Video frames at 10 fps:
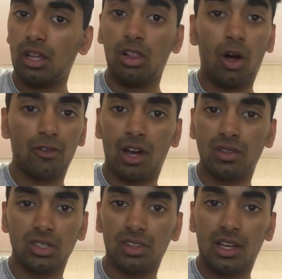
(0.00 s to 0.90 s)
A lot of
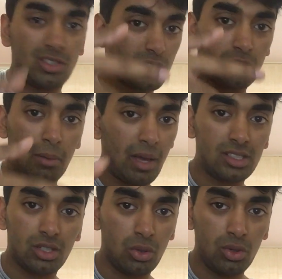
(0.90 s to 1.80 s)
covers on there just doing
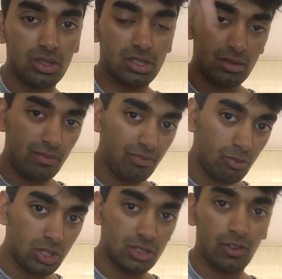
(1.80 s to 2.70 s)
basic chords,
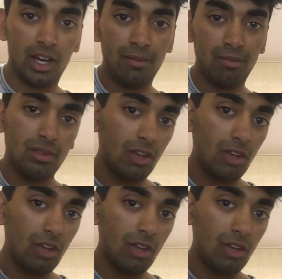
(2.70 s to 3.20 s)
which is fine.